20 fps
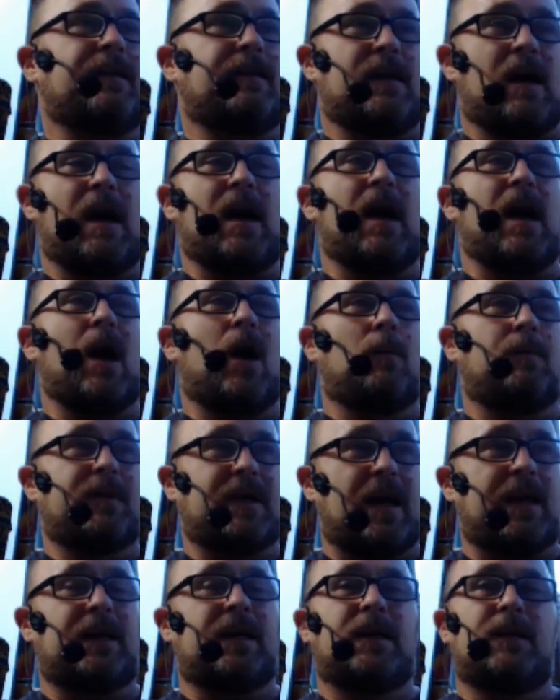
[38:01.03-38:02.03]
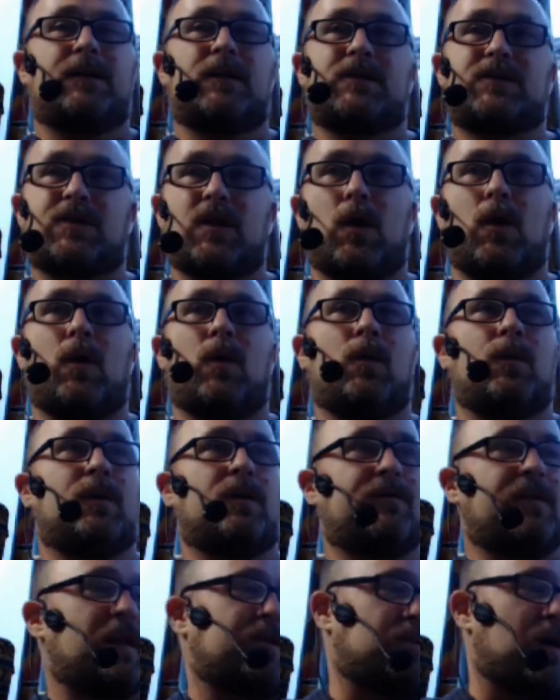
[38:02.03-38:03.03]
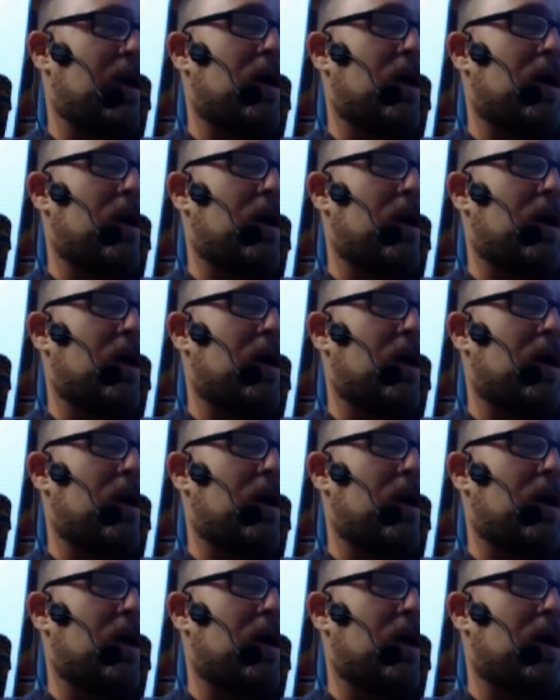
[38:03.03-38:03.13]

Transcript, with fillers: and uh, help get you in the zone. Of, that's why